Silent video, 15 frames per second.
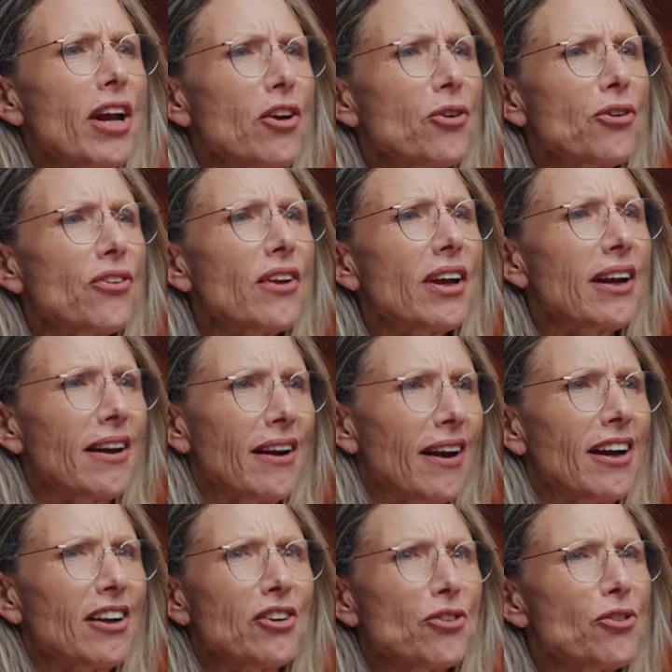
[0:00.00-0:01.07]
you're
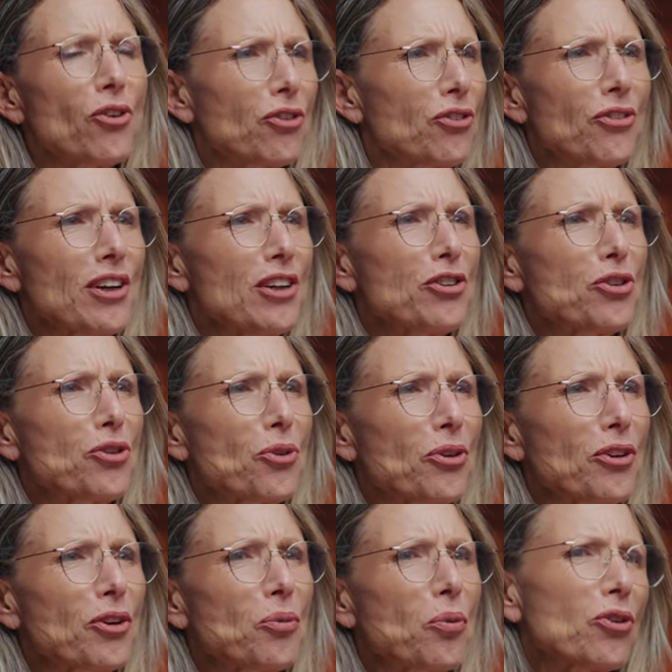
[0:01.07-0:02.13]
thinking and you're not really sure
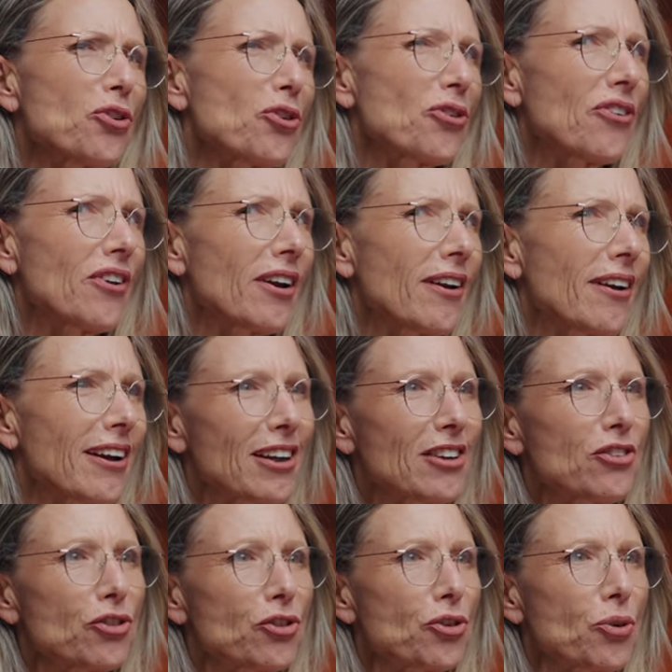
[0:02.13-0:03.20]
that what you're thinking
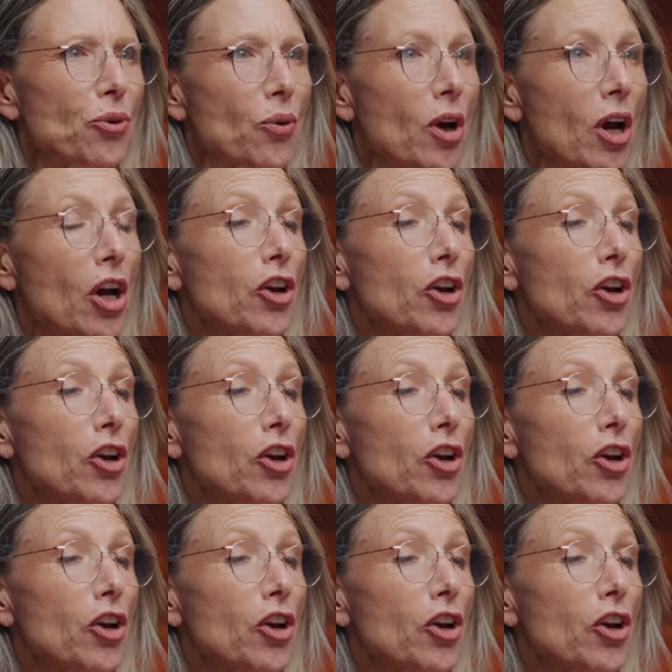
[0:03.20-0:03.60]
is true.